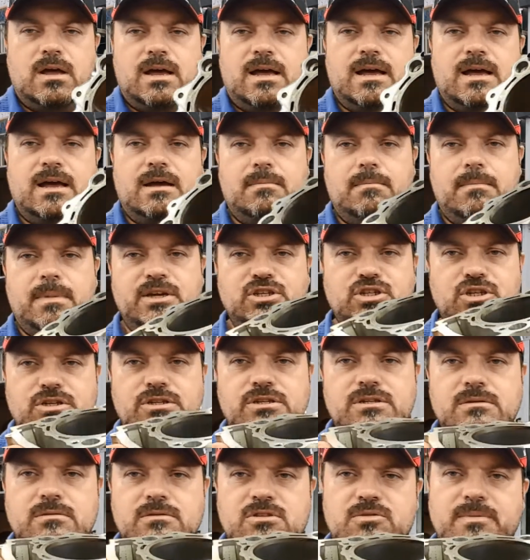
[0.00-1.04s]

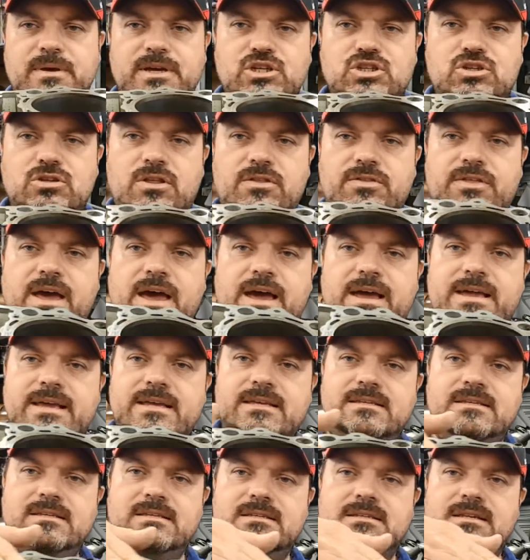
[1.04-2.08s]
measured to make sure that that
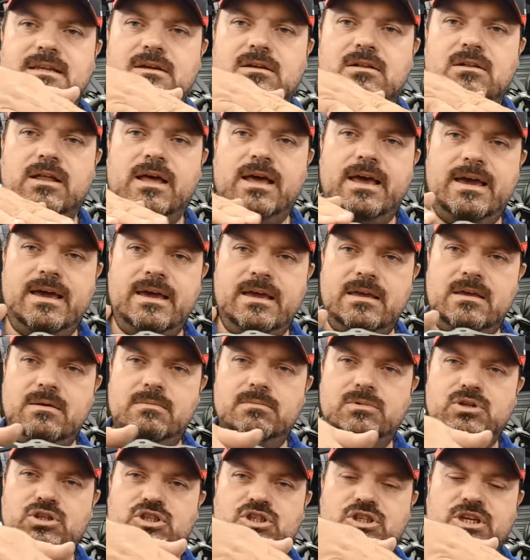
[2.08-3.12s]
is still a
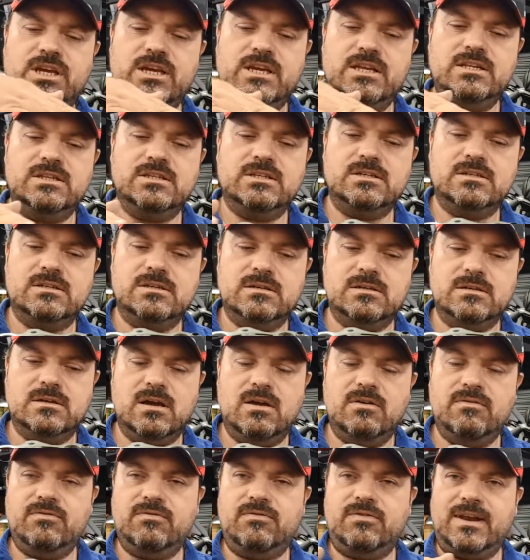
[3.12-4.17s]
machined,
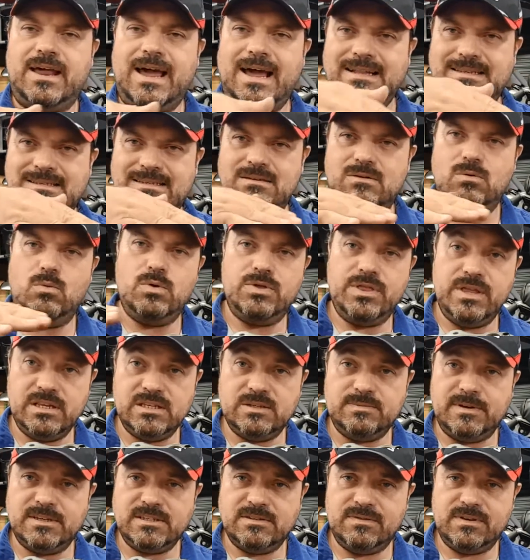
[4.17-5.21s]
flat, within
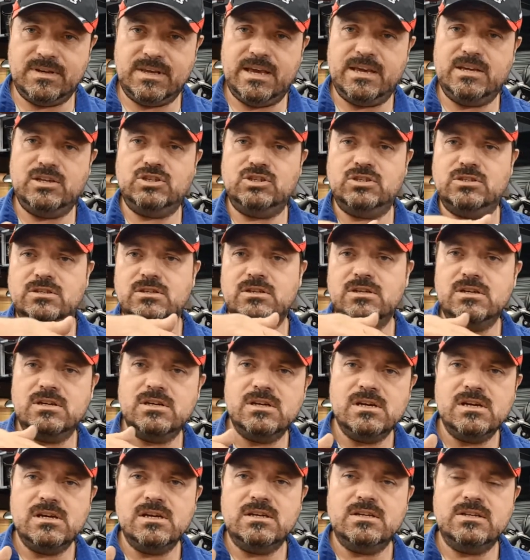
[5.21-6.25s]
specification
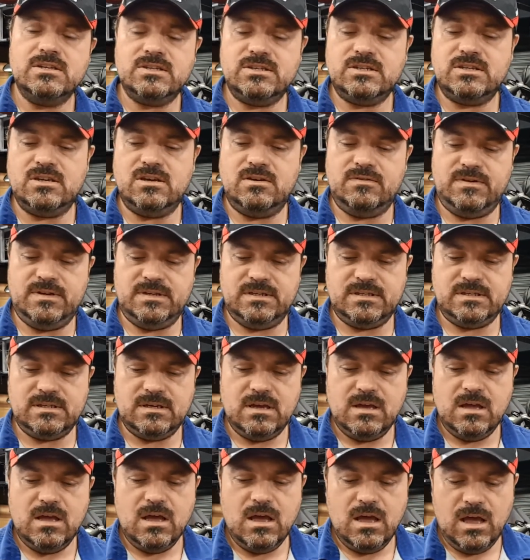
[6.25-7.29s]
surface.
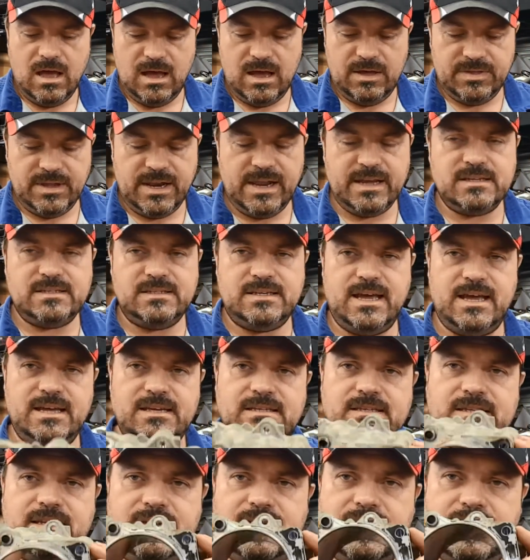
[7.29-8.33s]
The next
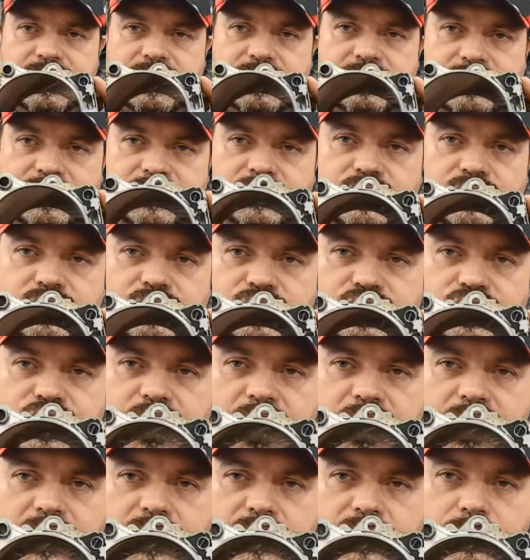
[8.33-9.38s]
test is to
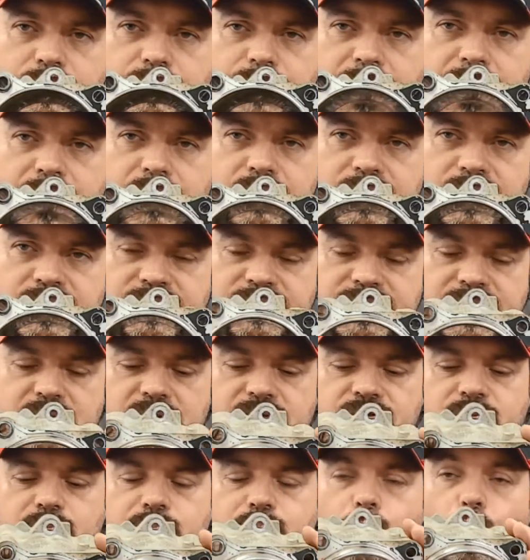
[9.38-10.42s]
check the barrel
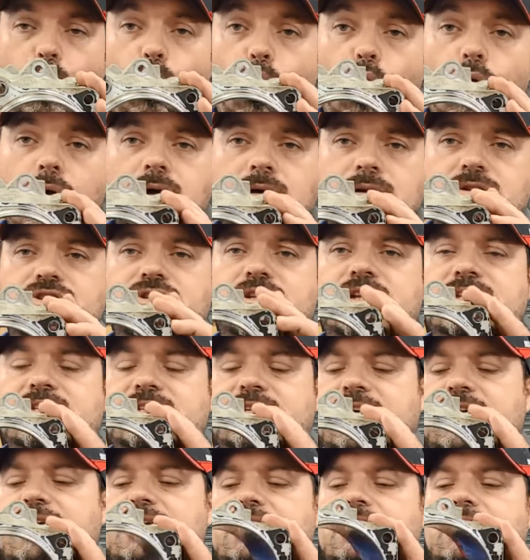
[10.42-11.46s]
itself, the bore, should I
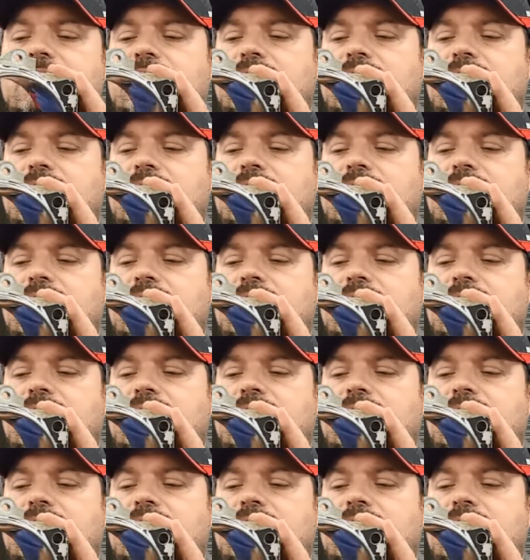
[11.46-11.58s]
say,